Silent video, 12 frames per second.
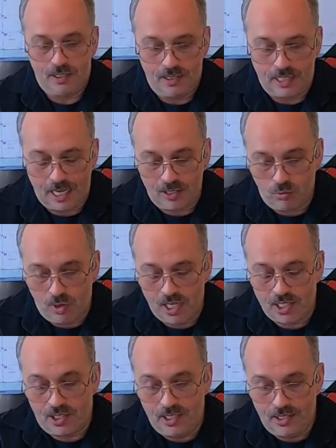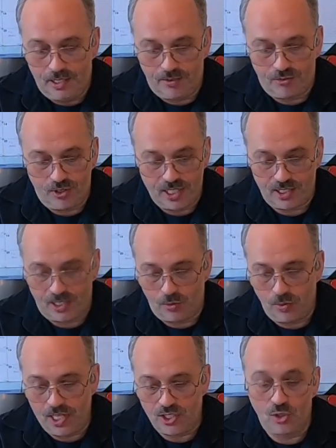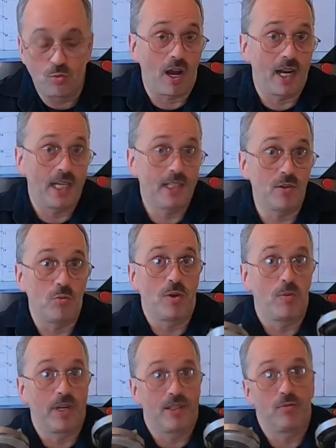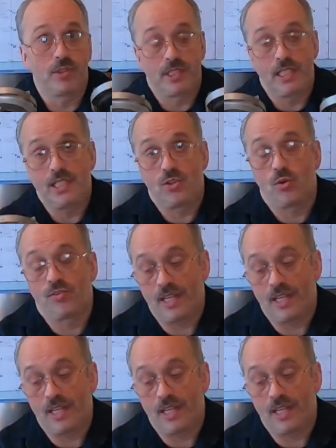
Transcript: That was the difference, the reason why we went with these two.